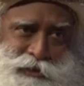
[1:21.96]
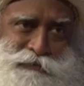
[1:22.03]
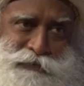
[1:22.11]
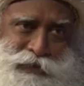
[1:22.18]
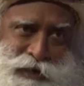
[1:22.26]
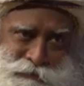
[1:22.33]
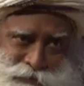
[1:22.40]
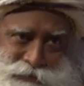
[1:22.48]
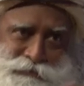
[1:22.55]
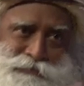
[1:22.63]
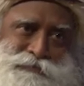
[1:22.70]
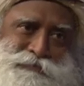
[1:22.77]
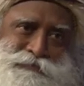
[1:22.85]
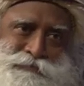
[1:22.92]
on forever.
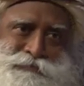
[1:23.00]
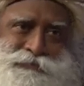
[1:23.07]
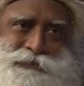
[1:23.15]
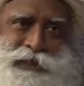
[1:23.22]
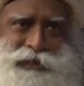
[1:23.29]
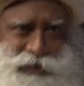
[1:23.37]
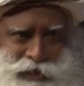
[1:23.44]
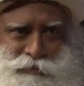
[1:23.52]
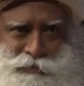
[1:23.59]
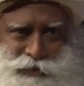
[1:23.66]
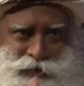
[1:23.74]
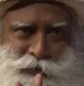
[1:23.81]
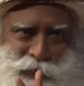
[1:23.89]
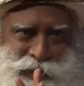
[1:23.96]
It'll come
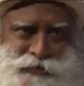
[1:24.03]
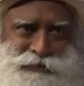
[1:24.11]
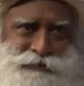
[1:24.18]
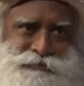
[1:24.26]
somewhere.